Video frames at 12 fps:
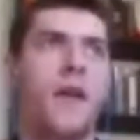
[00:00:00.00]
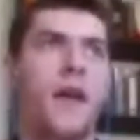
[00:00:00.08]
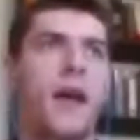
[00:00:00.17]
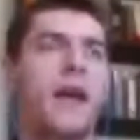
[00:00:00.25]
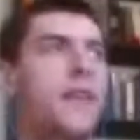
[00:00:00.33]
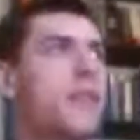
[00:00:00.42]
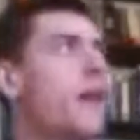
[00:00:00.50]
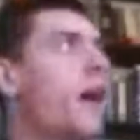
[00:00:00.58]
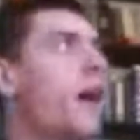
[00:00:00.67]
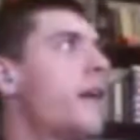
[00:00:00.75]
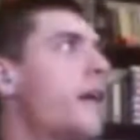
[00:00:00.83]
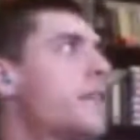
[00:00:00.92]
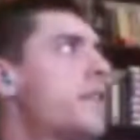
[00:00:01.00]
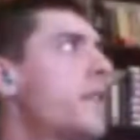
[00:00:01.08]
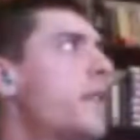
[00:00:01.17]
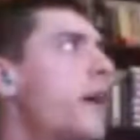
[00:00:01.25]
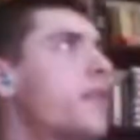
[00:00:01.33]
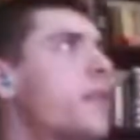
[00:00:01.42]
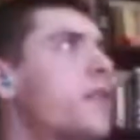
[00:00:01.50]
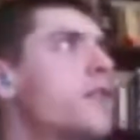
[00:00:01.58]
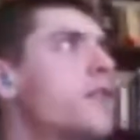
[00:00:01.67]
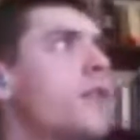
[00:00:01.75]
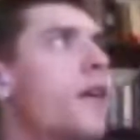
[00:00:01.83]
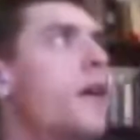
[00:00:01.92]
And I see that
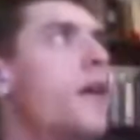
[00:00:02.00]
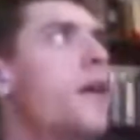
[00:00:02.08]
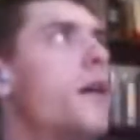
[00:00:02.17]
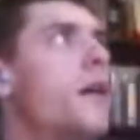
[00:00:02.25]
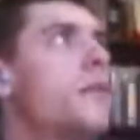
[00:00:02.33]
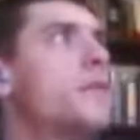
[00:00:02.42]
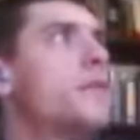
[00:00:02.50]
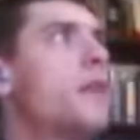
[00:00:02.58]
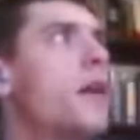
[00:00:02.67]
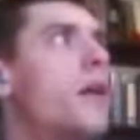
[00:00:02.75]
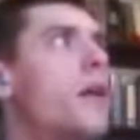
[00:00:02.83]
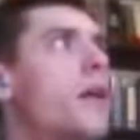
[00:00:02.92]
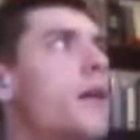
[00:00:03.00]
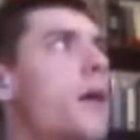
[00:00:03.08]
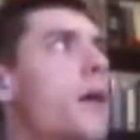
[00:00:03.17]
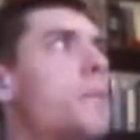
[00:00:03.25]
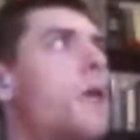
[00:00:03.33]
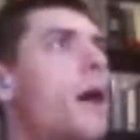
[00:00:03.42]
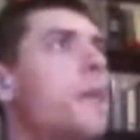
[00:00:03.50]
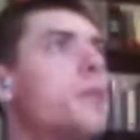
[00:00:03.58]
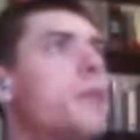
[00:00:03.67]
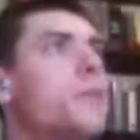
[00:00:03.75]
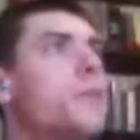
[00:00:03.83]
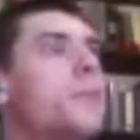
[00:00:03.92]
there's a
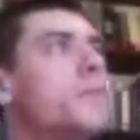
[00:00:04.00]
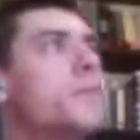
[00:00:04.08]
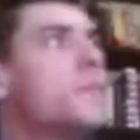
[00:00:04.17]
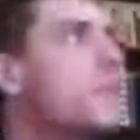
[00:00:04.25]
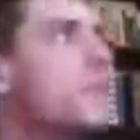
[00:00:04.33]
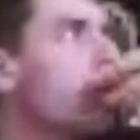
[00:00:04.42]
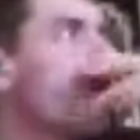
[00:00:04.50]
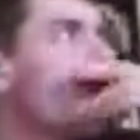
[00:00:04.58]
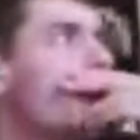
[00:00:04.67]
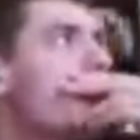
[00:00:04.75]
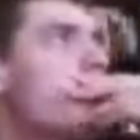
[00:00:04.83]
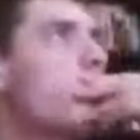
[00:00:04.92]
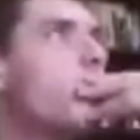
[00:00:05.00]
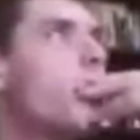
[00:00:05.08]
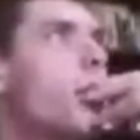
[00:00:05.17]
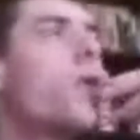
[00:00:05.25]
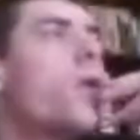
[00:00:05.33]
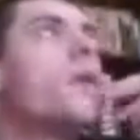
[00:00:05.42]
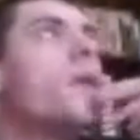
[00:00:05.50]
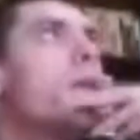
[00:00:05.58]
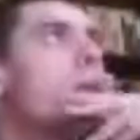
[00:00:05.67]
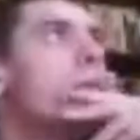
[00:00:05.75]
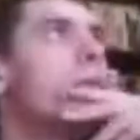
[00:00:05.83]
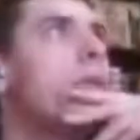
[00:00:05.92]
problem, or
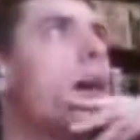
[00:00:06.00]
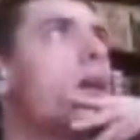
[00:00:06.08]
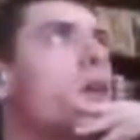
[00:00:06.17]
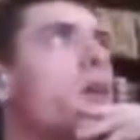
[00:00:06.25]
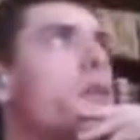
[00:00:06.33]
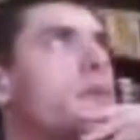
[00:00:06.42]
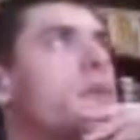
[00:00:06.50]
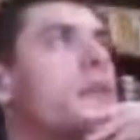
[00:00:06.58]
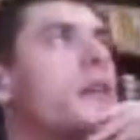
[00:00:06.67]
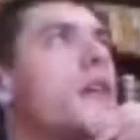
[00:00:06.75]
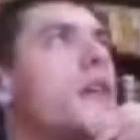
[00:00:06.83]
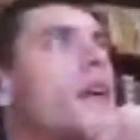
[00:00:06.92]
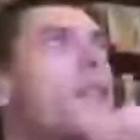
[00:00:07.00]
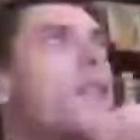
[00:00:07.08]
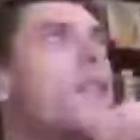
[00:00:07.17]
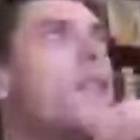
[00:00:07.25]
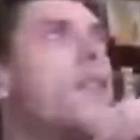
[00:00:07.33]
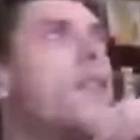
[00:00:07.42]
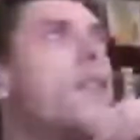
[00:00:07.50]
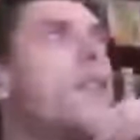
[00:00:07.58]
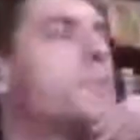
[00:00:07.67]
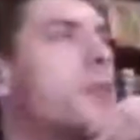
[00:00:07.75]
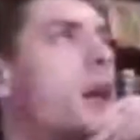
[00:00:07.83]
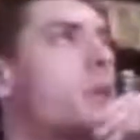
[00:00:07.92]
I don't know, there's a
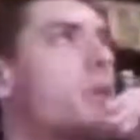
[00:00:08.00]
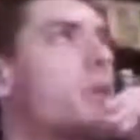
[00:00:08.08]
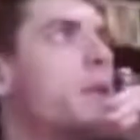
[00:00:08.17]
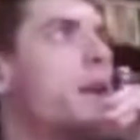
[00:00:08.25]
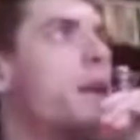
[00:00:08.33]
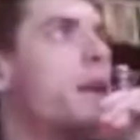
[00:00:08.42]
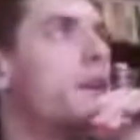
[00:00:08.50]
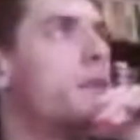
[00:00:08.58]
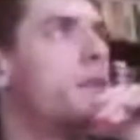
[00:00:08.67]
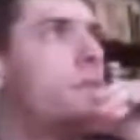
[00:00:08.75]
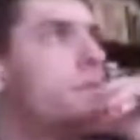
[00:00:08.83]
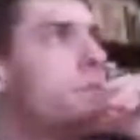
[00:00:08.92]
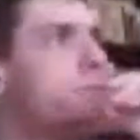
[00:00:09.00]
potential problem in